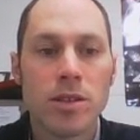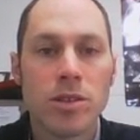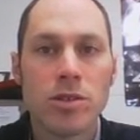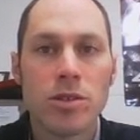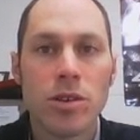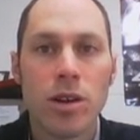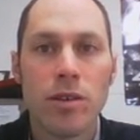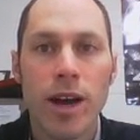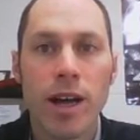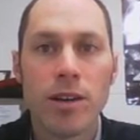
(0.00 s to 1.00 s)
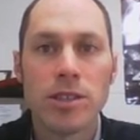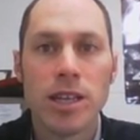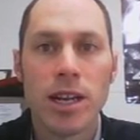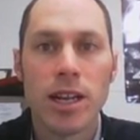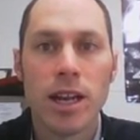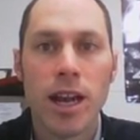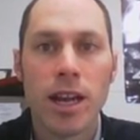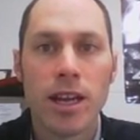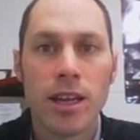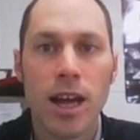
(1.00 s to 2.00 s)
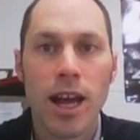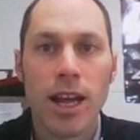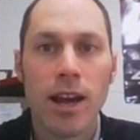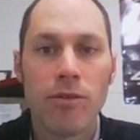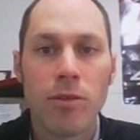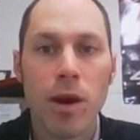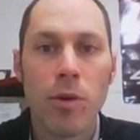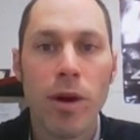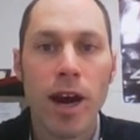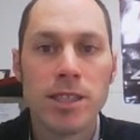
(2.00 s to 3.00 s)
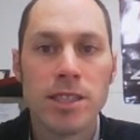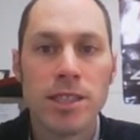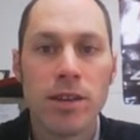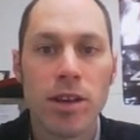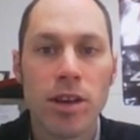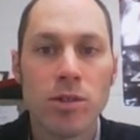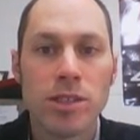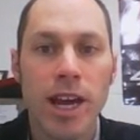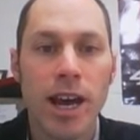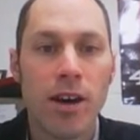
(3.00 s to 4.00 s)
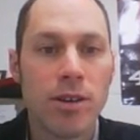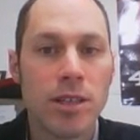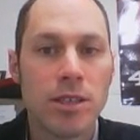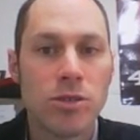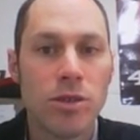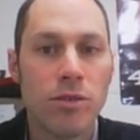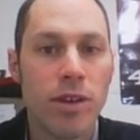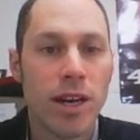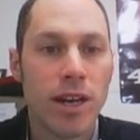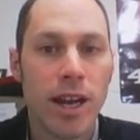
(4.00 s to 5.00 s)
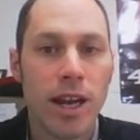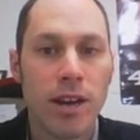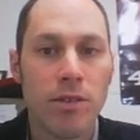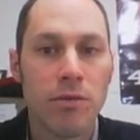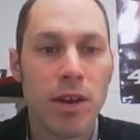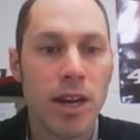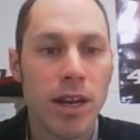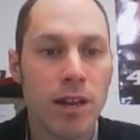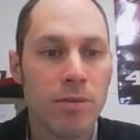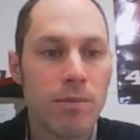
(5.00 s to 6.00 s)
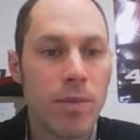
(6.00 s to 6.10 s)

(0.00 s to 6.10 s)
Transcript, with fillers: Because those are the only values that I, I get from my y, since everything goes down to infinite, negative infinity.